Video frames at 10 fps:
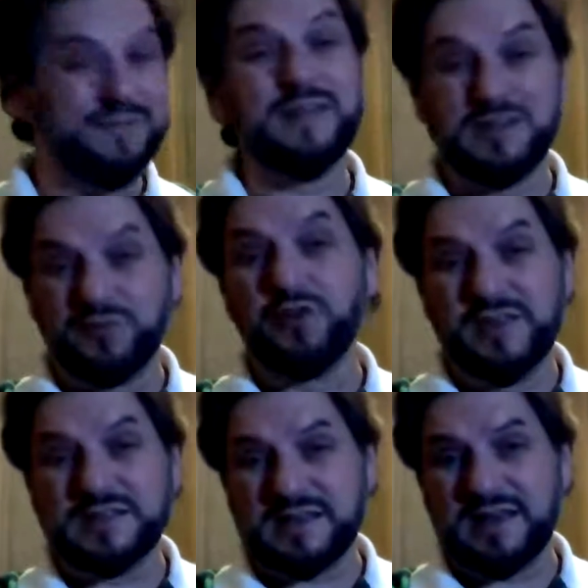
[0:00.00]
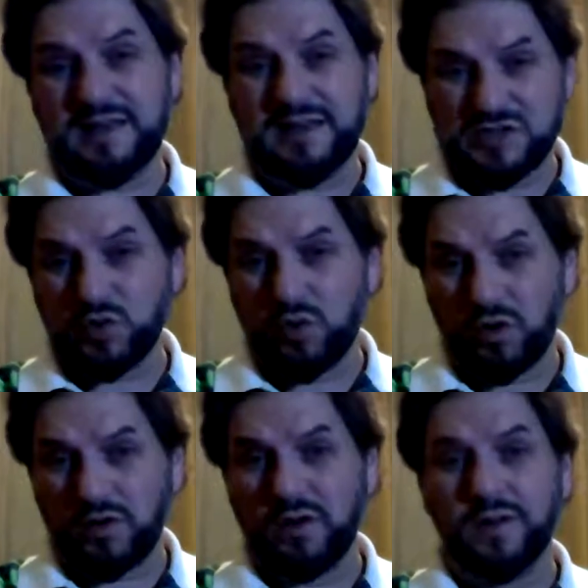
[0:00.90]
It's for this
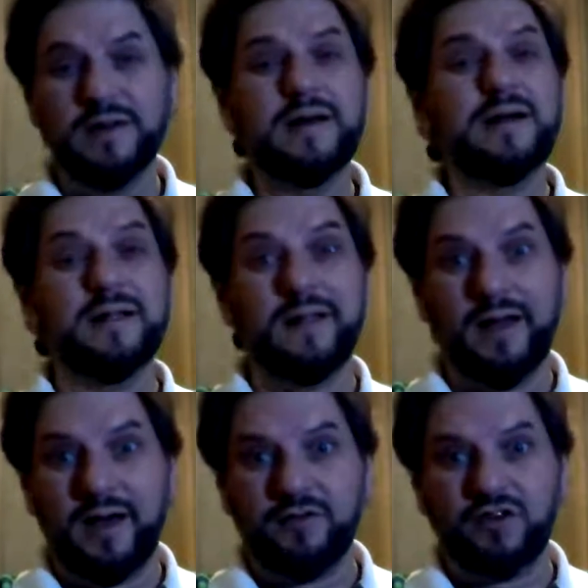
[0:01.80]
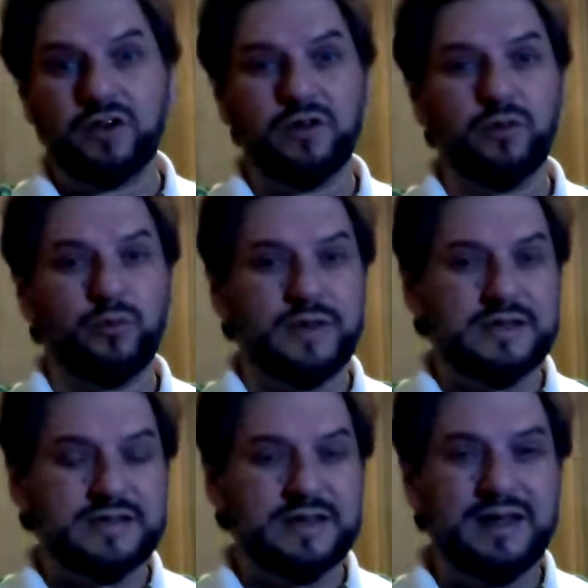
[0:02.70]
historical, logical
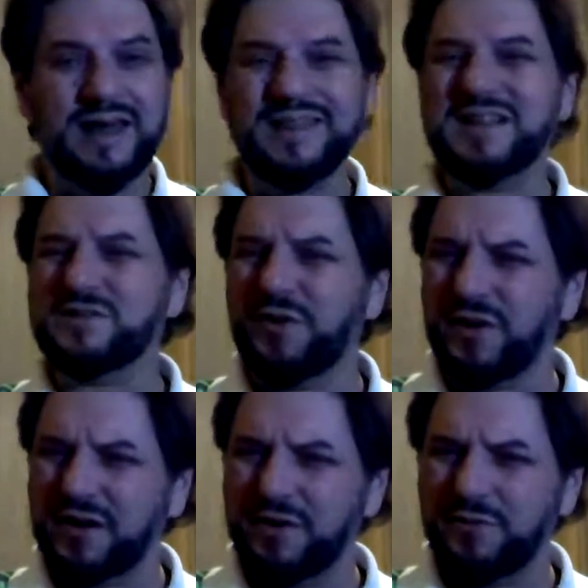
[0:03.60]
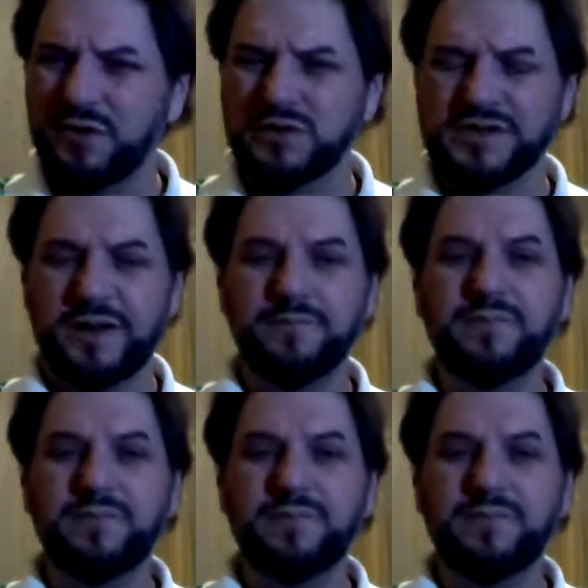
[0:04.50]
reason that it's very confusing.